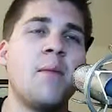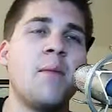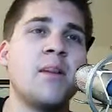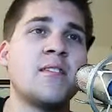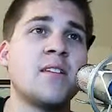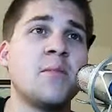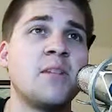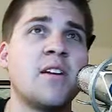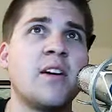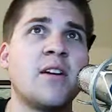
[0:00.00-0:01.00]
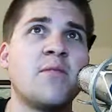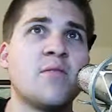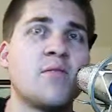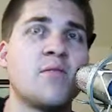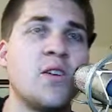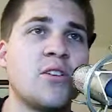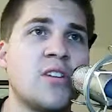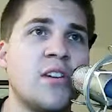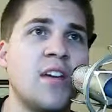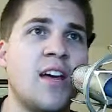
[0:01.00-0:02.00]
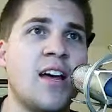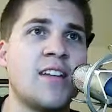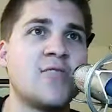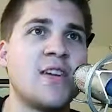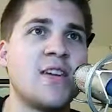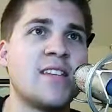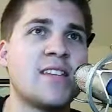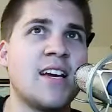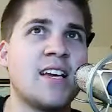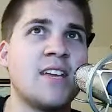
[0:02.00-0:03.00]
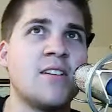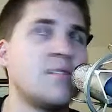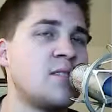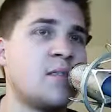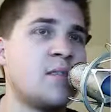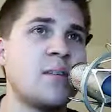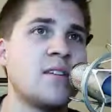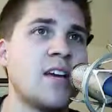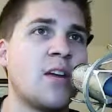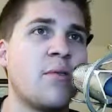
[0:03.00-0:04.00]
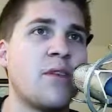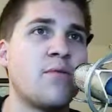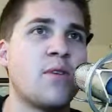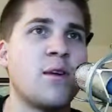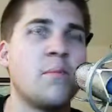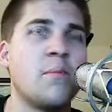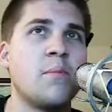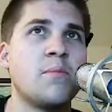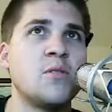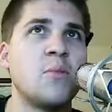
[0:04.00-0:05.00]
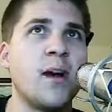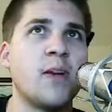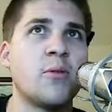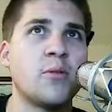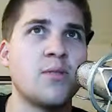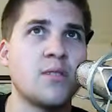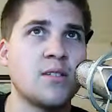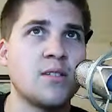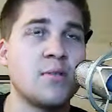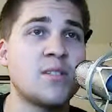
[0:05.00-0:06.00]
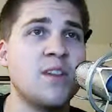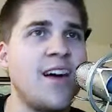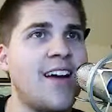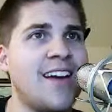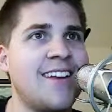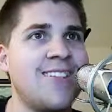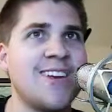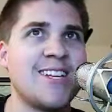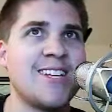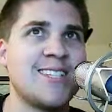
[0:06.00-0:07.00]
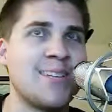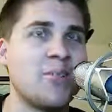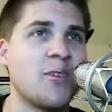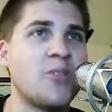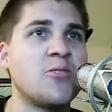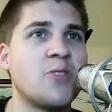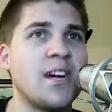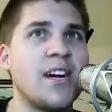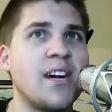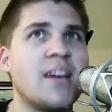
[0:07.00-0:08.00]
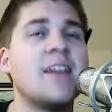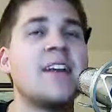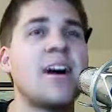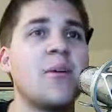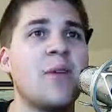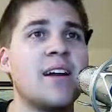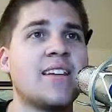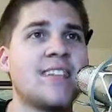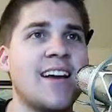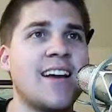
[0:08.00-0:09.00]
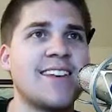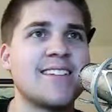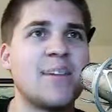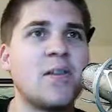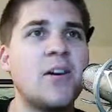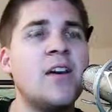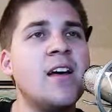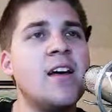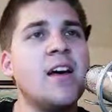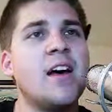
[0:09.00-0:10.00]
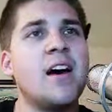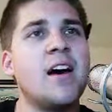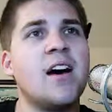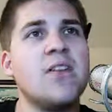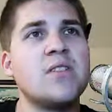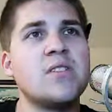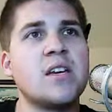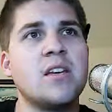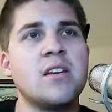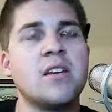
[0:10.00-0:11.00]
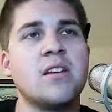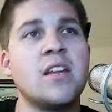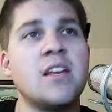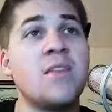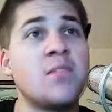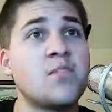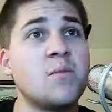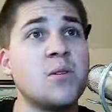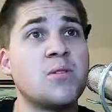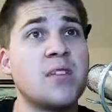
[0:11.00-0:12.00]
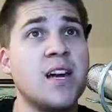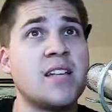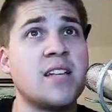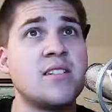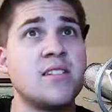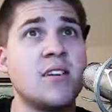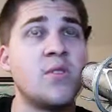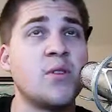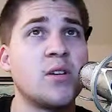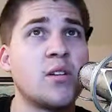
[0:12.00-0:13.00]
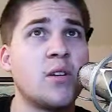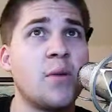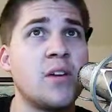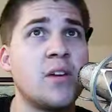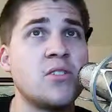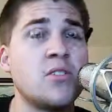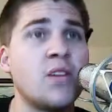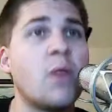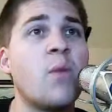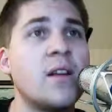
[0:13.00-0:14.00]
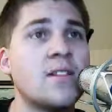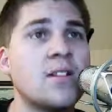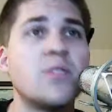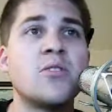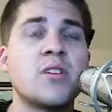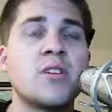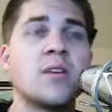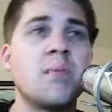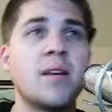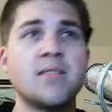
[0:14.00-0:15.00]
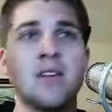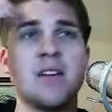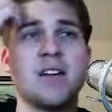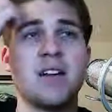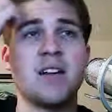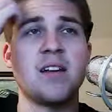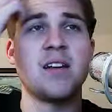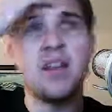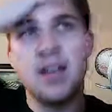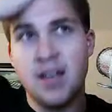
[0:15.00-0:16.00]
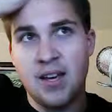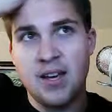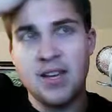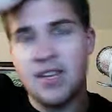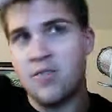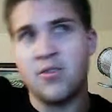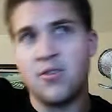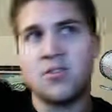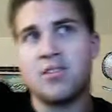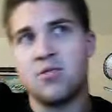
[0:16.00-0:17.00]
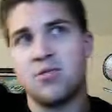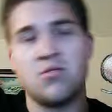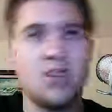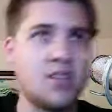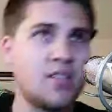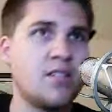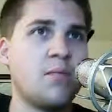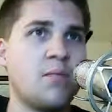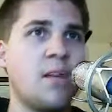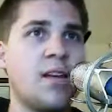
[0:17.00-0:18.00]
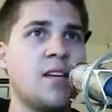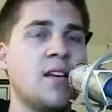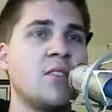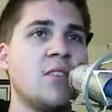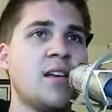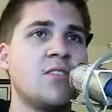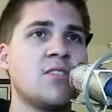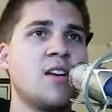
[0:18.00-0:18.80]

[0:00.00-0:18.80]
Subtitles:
Basically, we take our inverse function to find the secondary, simply take it away from 2 pi or 360. With sine, very similar trick, not quite exactly the same though. If you take the inverse of both sides of your equation, you'll get one solution based on the inverse's restricted domain and range.